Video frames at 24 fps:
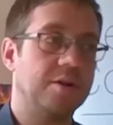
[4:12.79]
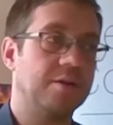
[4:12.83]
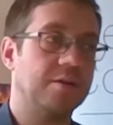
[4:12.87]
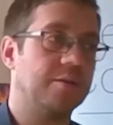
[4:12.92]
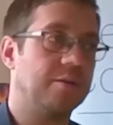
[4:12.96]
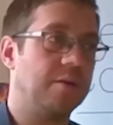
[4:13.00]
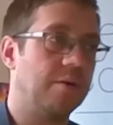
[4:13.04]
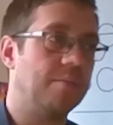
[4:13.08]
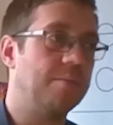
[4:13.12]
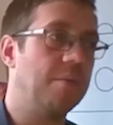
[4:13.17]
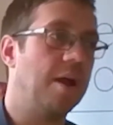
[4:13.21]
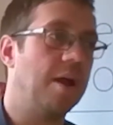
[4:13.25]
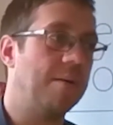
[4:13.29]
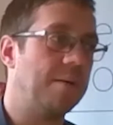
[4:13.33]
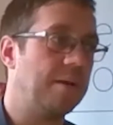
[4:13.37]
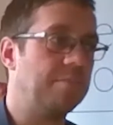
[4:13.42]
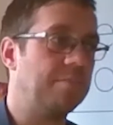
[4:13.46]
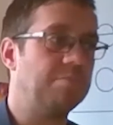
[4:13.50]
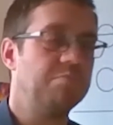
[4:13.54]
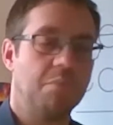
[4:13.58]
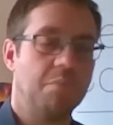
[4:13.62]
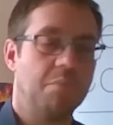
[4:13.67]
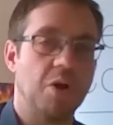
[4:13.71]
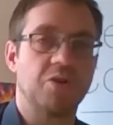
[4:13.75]
Now, it might be,
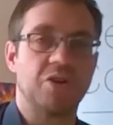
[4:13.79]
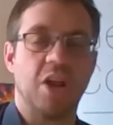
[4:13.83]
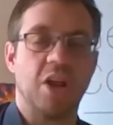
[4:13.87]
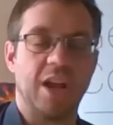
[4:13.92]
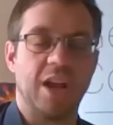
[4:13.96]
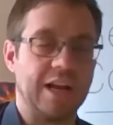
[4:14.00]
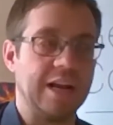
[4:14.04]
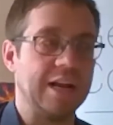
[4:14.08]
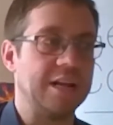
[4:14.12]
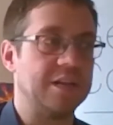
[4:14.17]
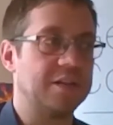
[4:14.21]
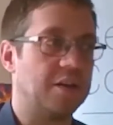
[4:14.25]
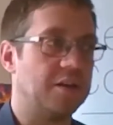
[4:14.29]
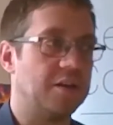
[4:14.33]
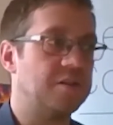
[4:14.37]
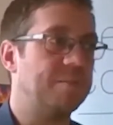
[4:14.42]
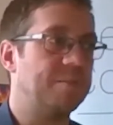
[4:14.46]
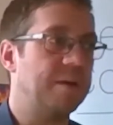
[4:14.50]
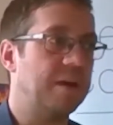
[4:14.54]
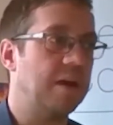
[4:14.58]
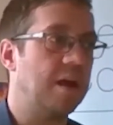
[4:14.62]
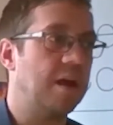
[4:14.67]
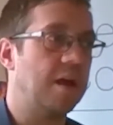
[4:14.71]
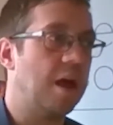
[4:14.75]
most likely it's going to
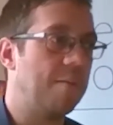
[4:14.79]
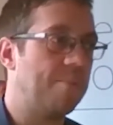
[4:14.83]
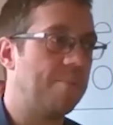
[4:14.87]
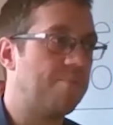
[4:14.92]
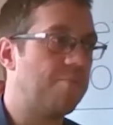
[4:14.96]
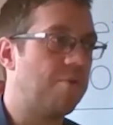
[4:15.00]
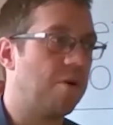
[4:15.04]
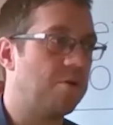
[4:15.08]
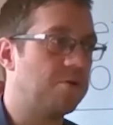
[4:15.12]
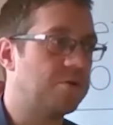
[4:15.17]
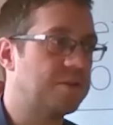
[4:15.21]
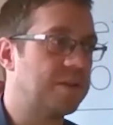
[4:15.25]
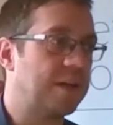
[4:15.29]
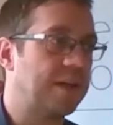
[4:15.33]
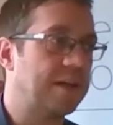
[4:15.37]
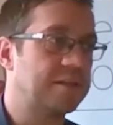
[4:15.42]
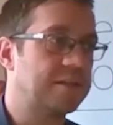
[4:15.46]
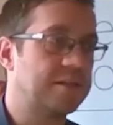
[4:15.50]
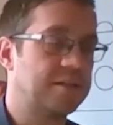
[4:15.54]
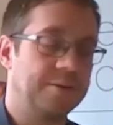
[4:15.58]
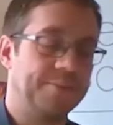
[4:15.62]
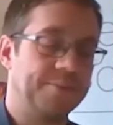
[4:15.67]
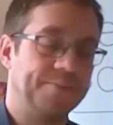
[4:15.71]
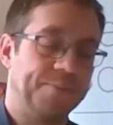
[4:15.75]
be a
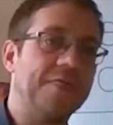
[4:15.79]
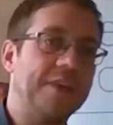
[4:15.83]
process.